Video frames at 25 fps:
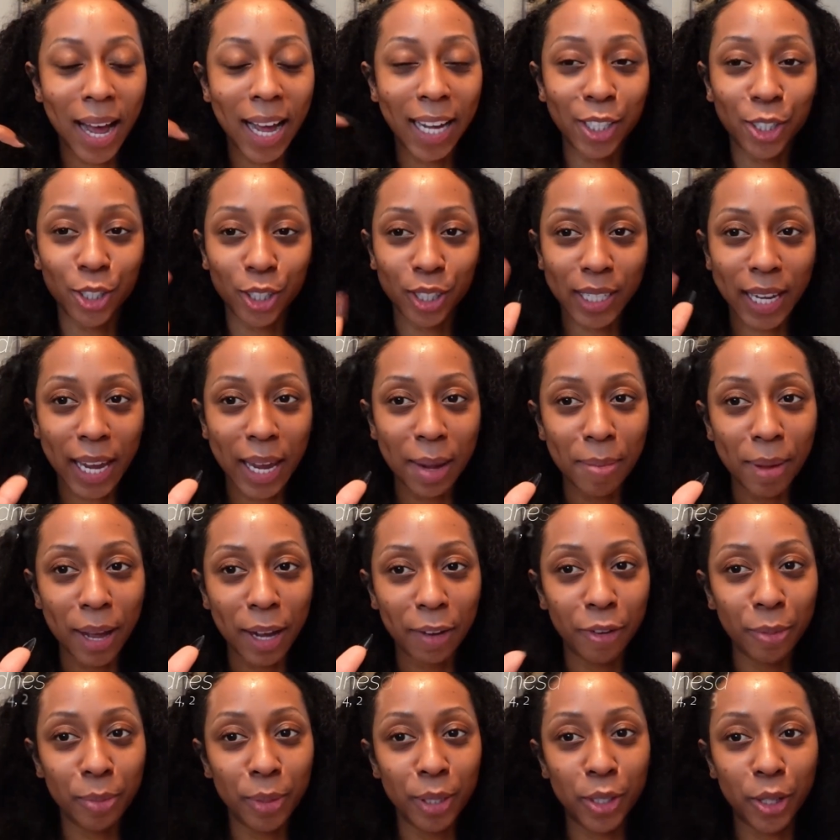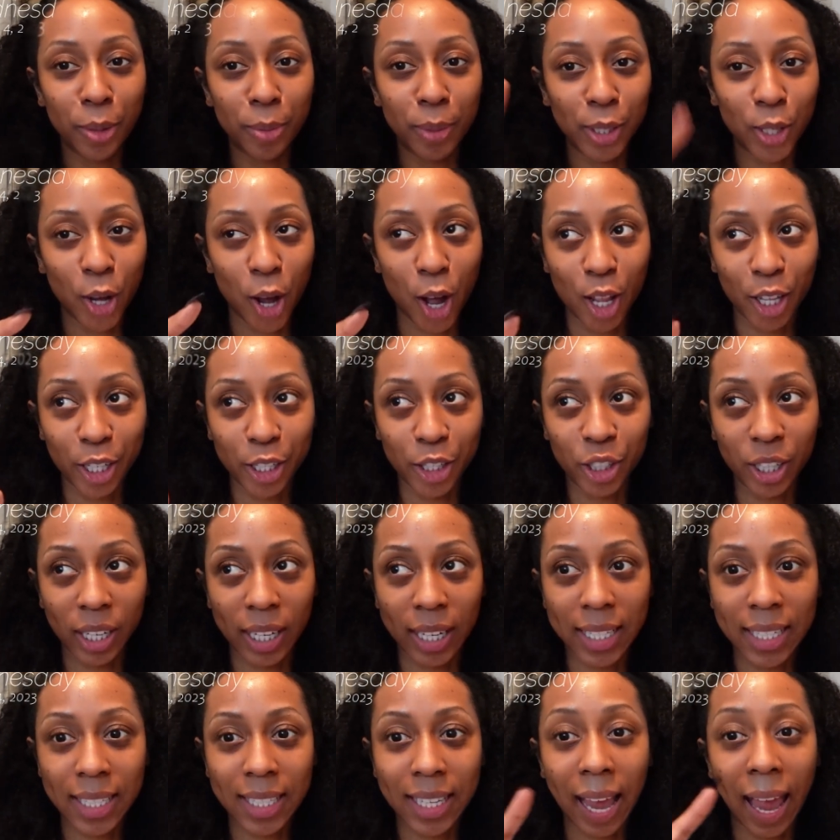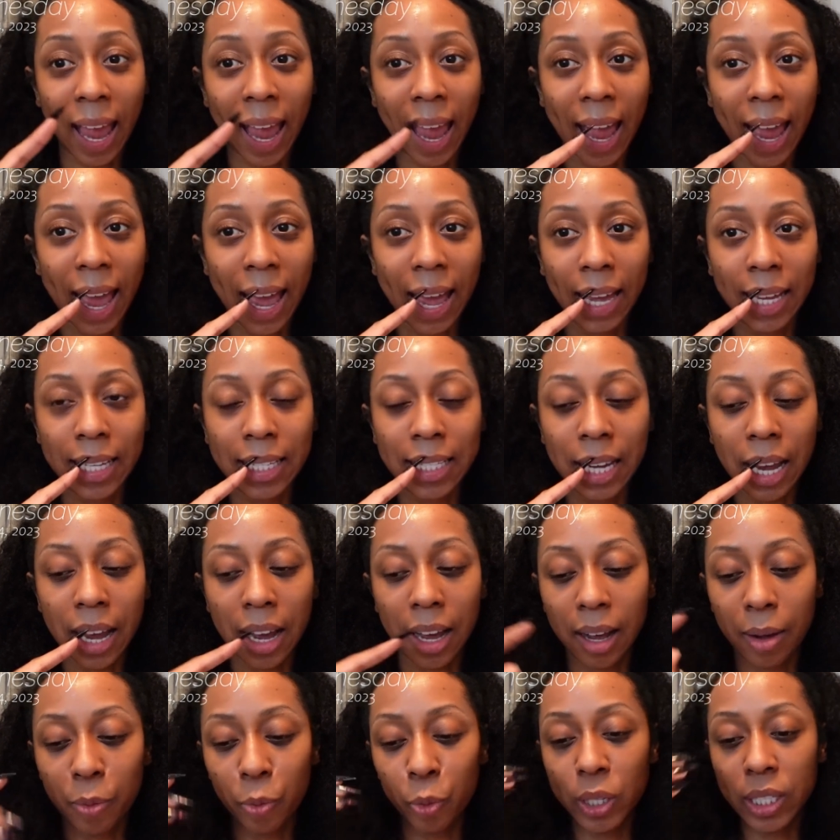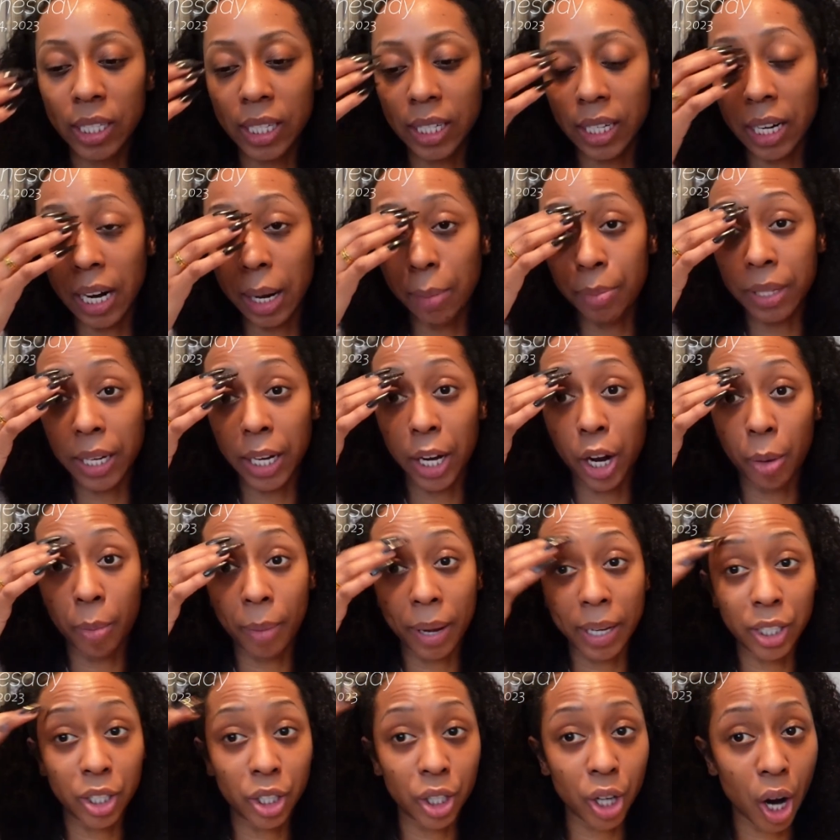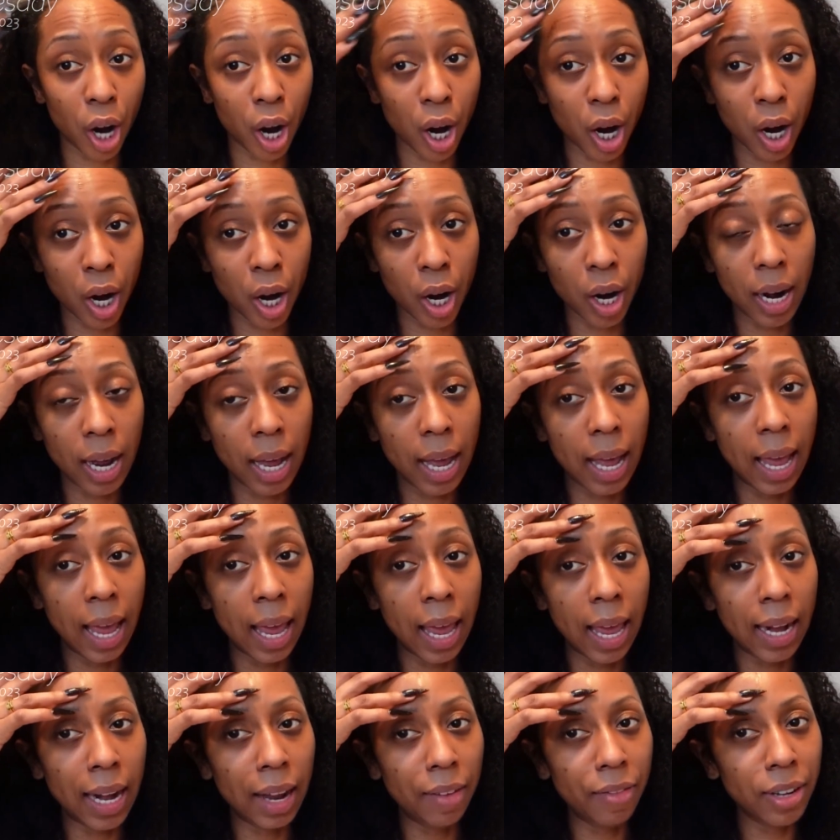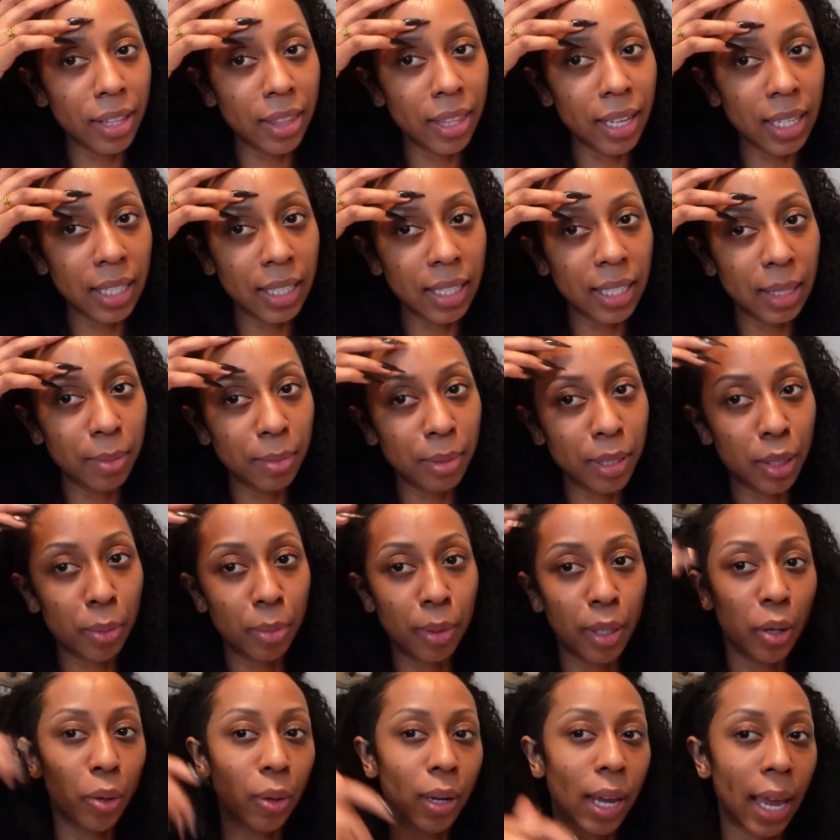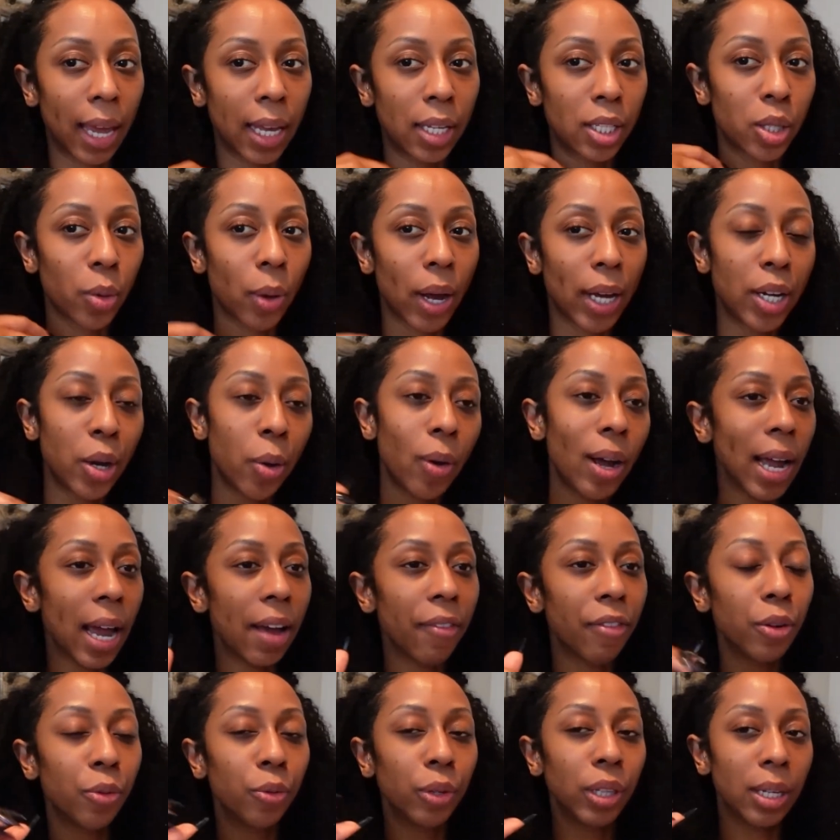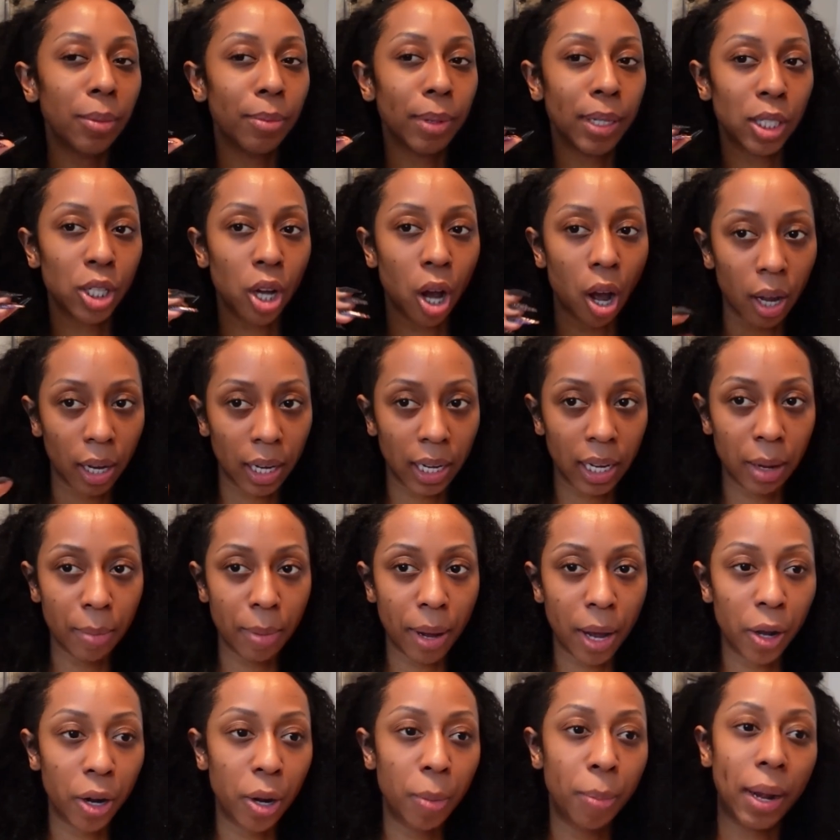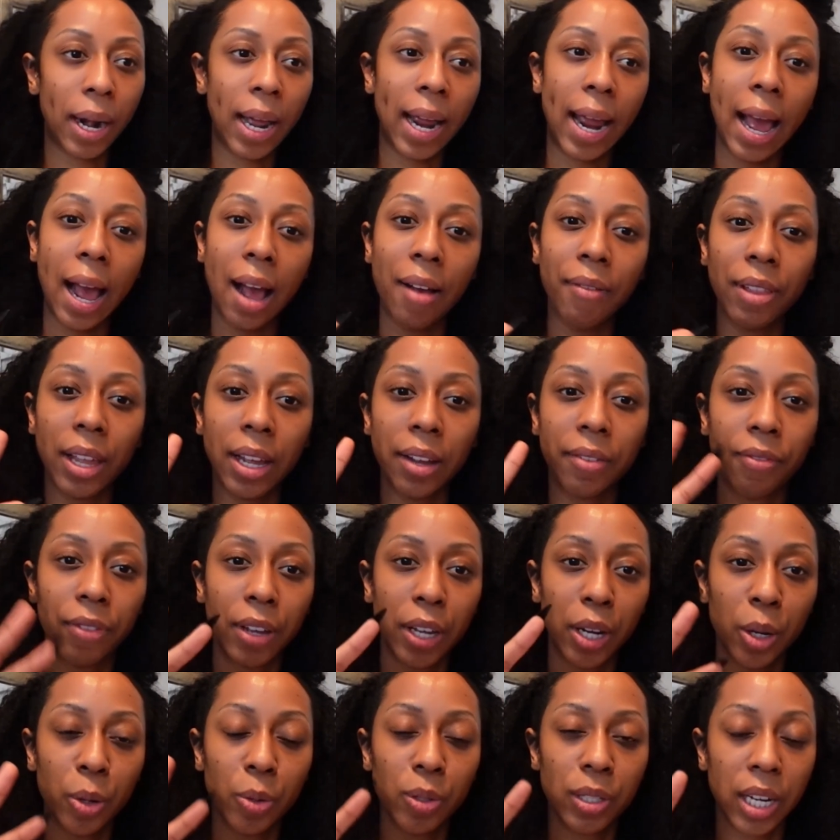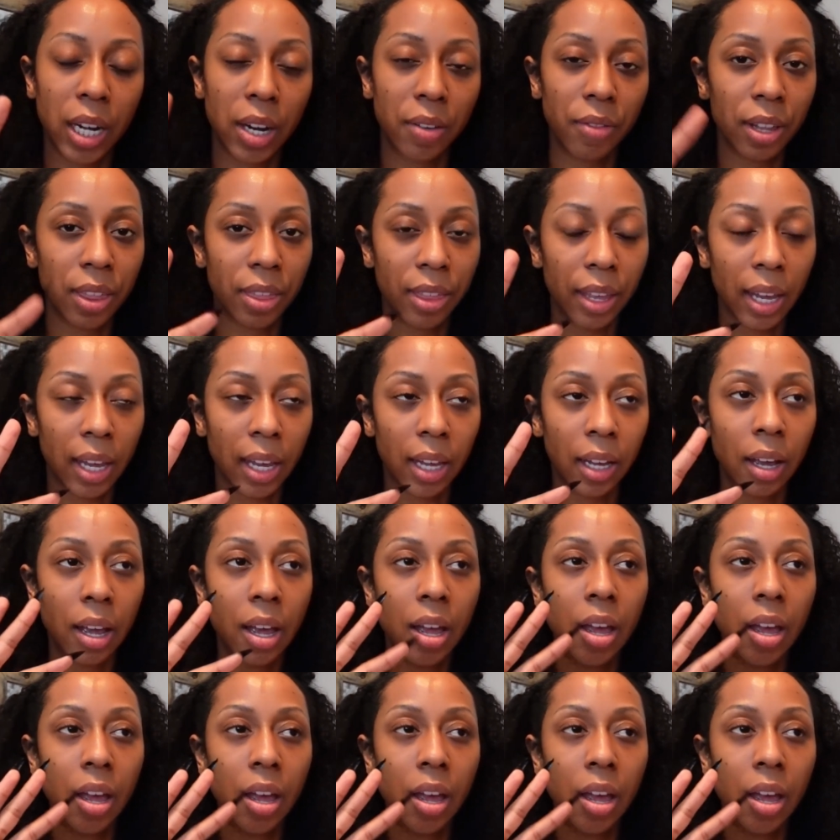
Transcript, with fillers: I just came back from the dermatologist, and um, we did an update on my scar, and everything seems to be okay. So I know I haven't really been talking about it, but I have, like, videos and everything